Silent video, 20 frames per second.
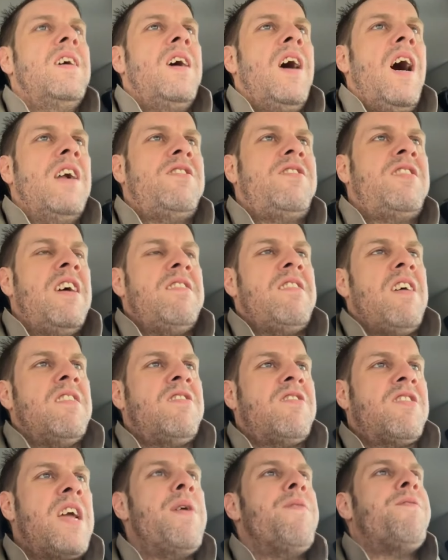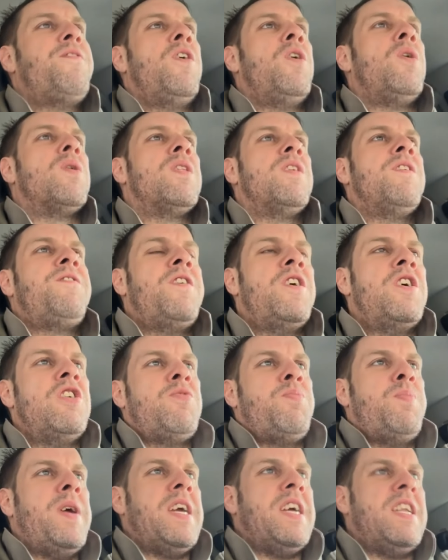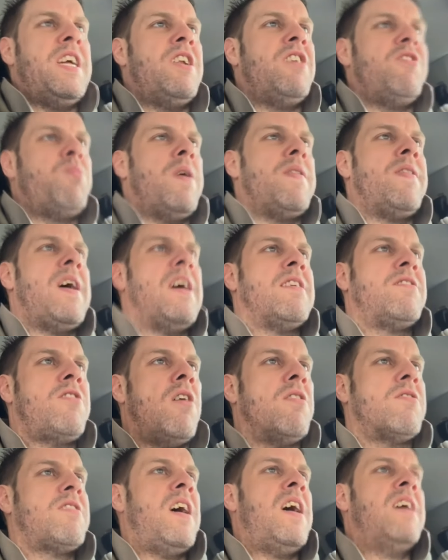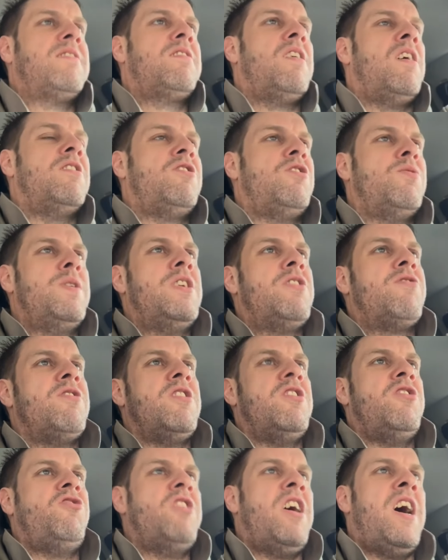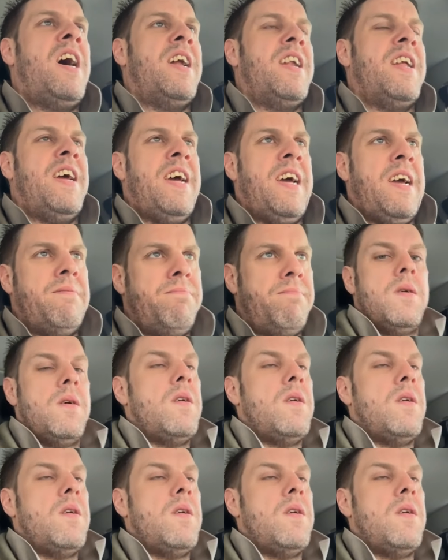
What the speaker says: And she says, I skipped forward and the first bit you did is when that dog's outside your window and you're shouting at it.